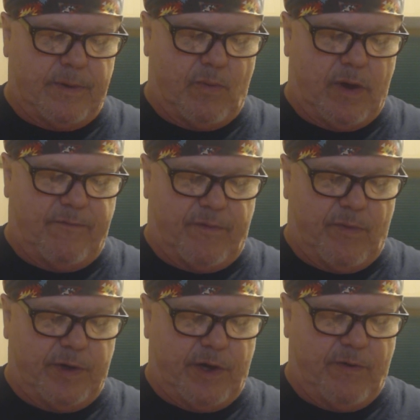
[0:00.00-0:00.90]
one
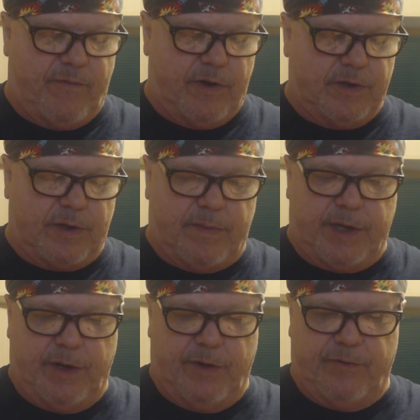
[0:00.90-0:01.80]
from Wotofo's when
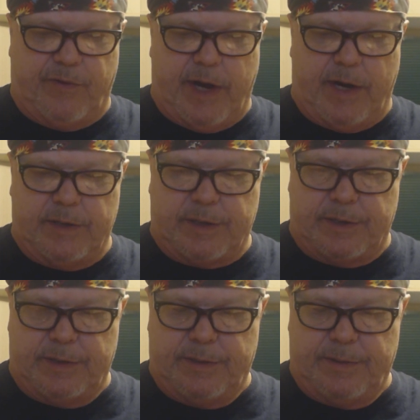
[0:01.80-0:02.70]
they use theirs,